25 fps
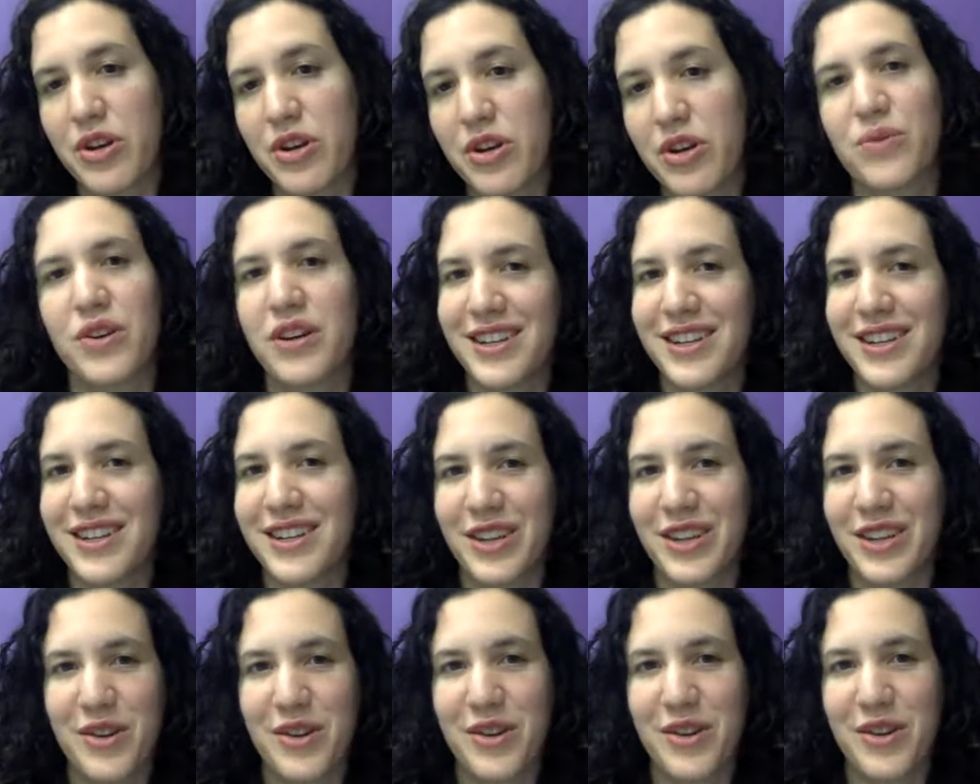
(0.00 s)
medical
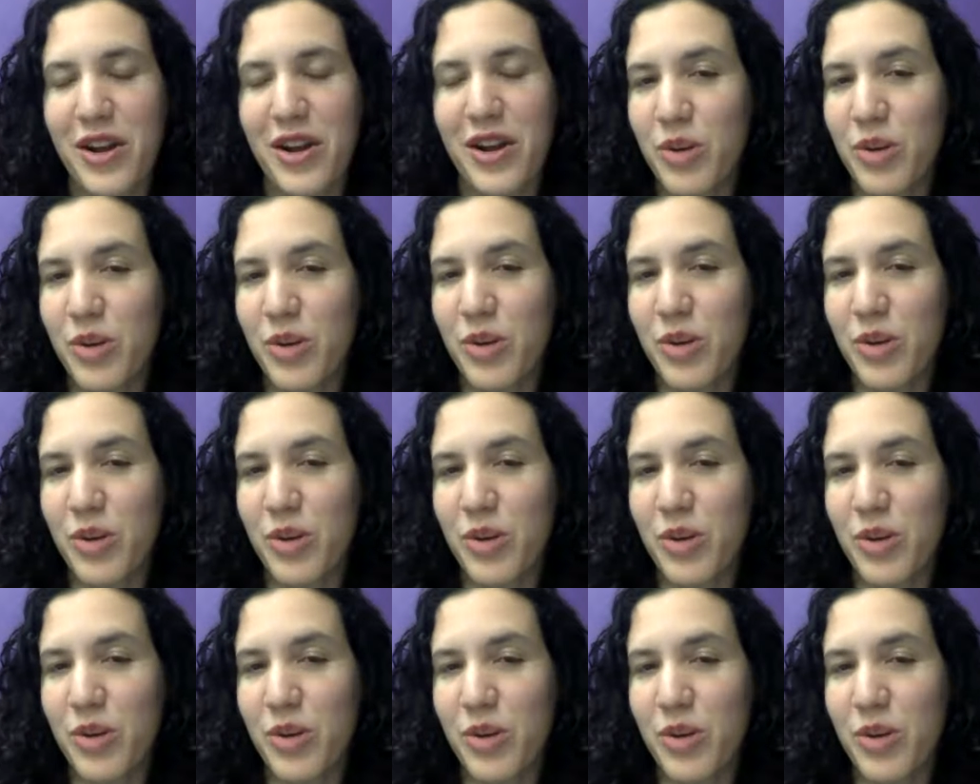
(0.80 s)
professional, you do have to
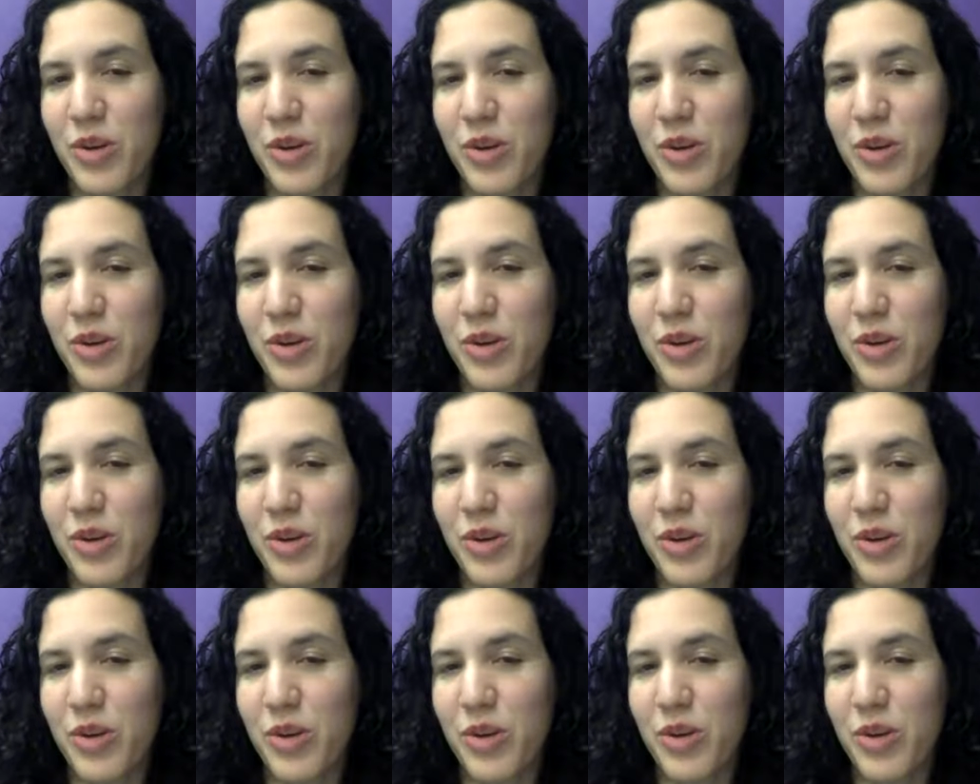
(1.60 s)
take years of
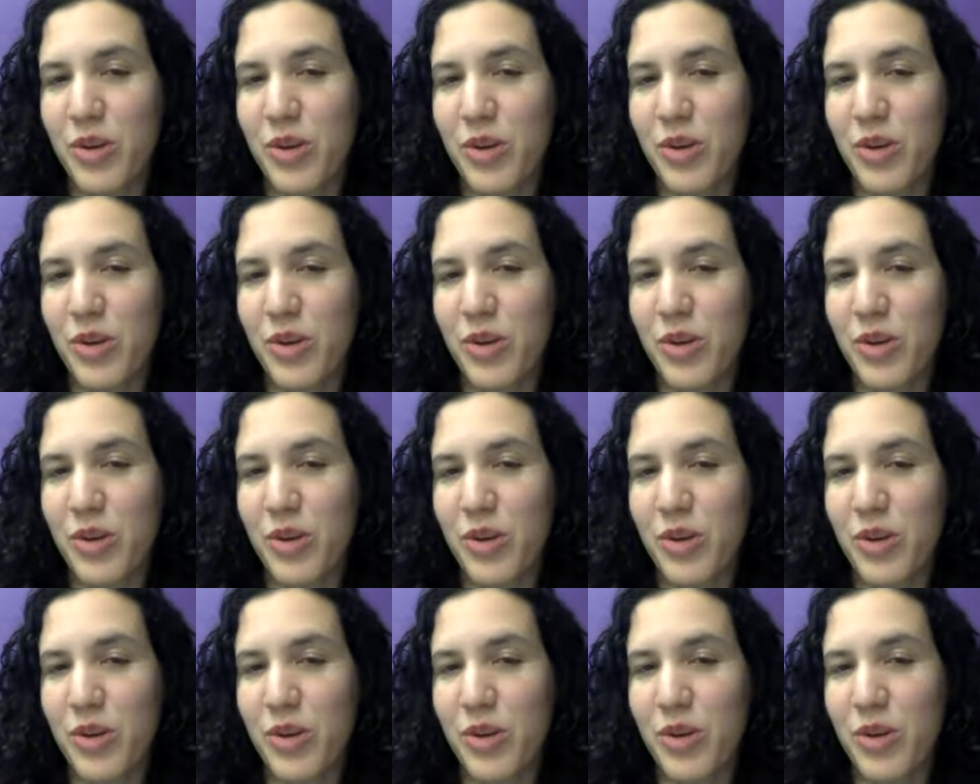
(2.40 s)
study to really learn it
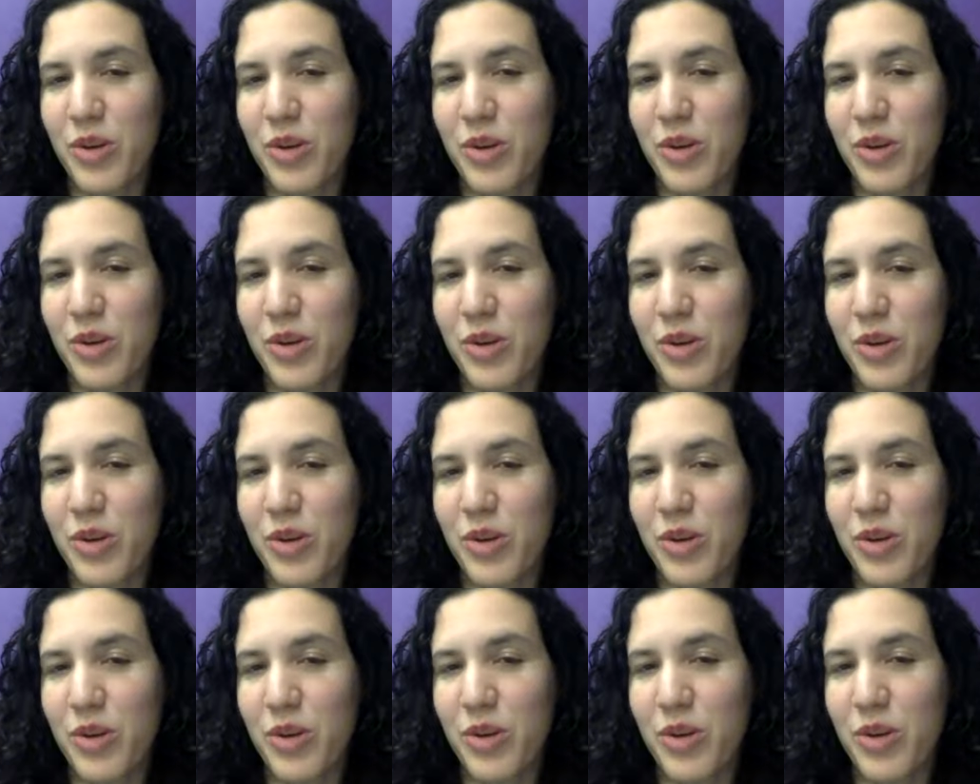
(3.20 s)
and computer
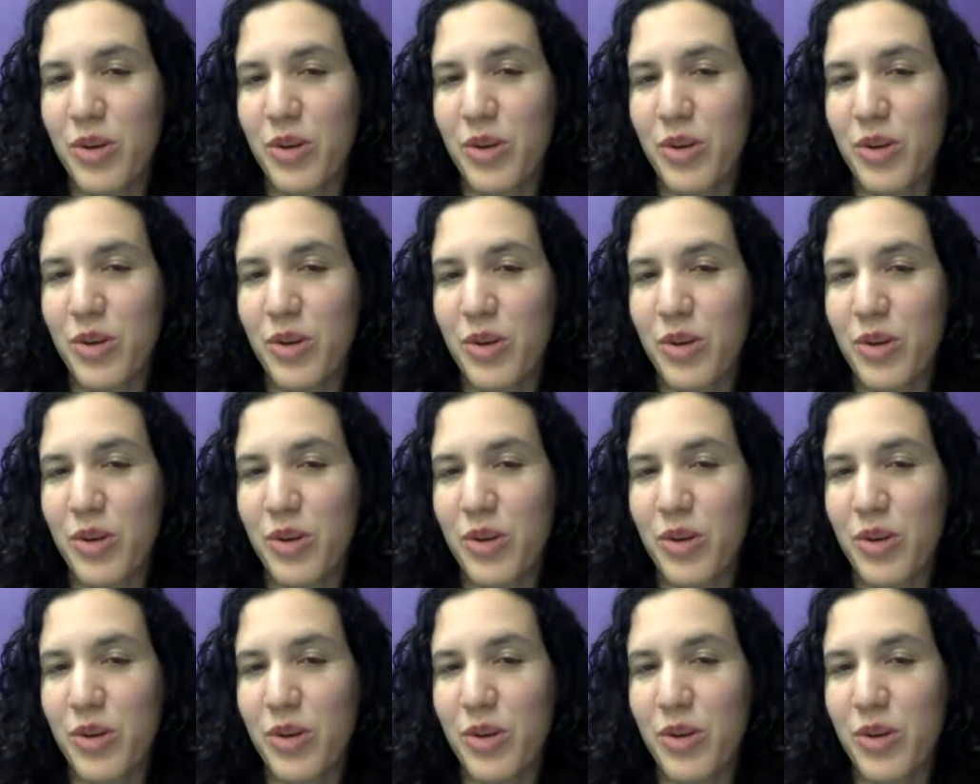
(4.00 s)
science is similar.